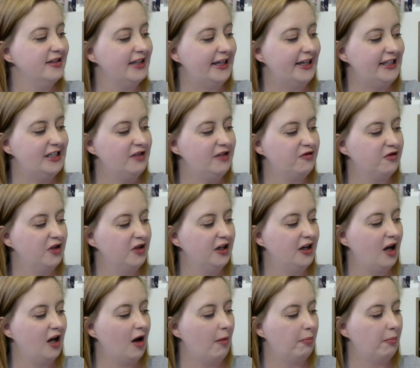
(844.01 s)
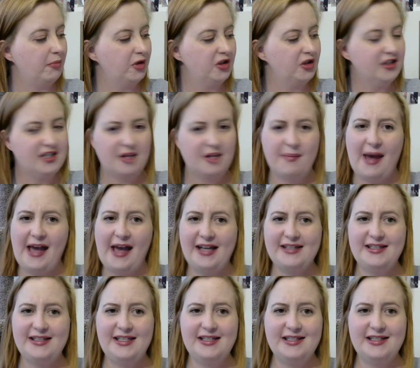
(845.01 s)
like different um, books and
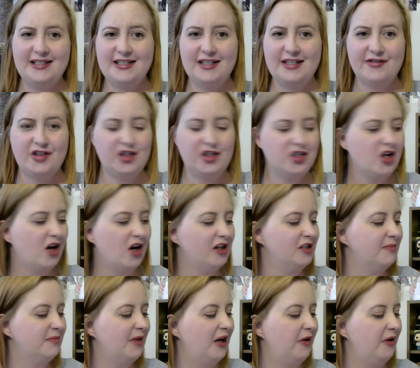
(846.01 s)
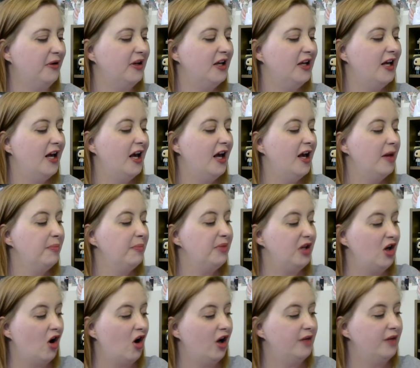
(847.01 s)
magazines and stuff that are talked about,
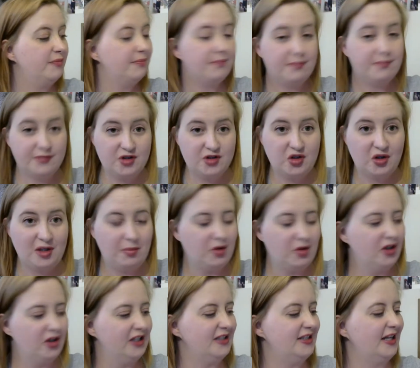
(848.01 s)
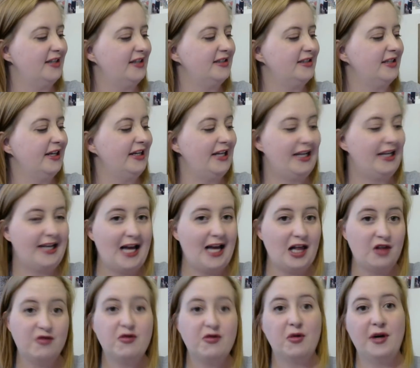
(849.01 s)
beyond Stoneybrook, it says, like in
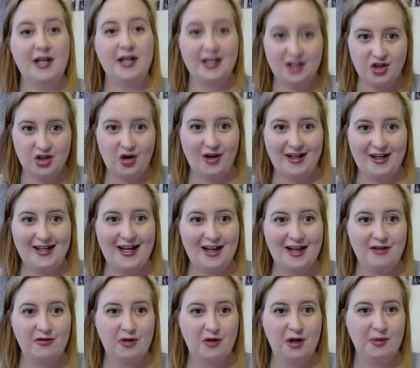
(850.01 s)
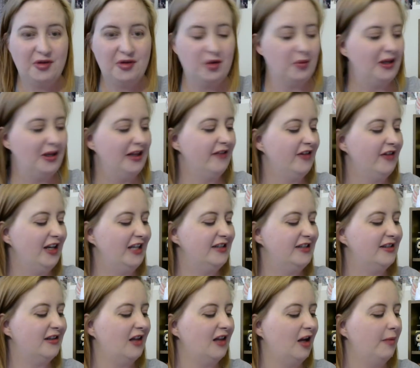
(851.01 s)
California, Dawn in California with the We Love
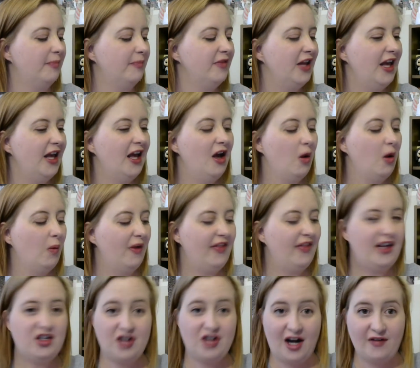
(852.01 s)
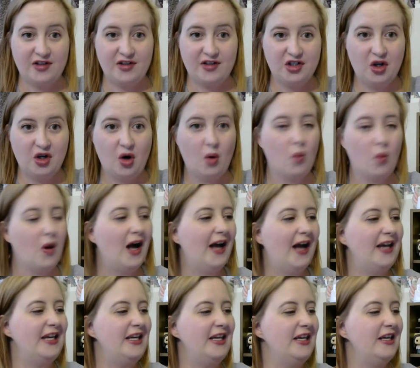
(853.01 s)
Kids Club, when they travel to
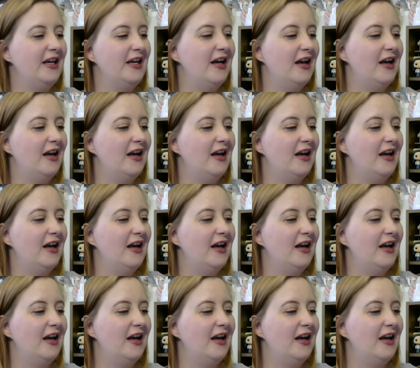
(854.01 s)
Hawaii,